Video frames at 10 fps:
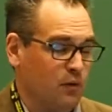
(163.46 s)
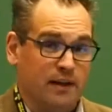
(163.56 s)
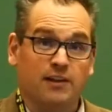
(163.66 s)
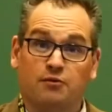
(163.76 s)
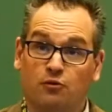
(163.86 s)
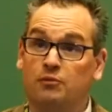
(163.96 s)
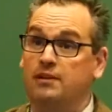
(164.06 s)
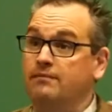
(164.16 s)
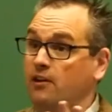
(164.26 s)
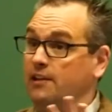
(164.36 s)
no one in this room
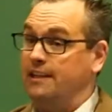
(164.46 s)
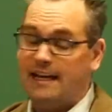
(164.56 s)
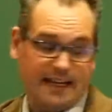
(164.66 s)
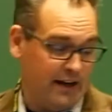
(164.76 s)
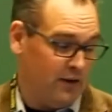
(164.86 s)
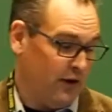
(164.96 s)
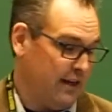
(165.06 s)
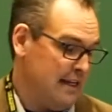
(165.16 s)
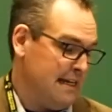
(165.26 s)
would fall into that category,